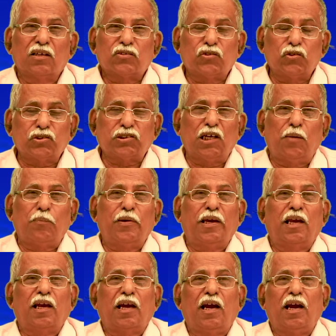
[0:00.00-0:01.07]
social
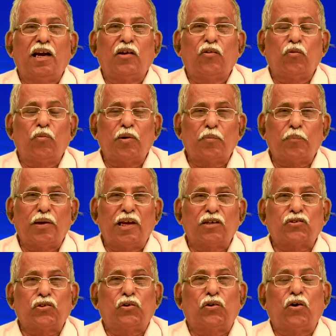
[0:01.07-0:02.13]
being and a human
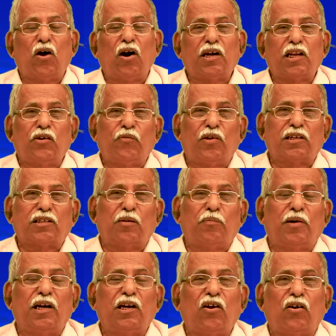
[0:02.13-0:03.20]
being should not invest the
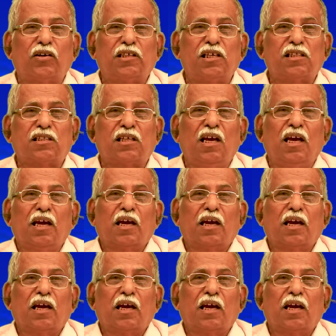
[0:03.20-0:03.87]
money on this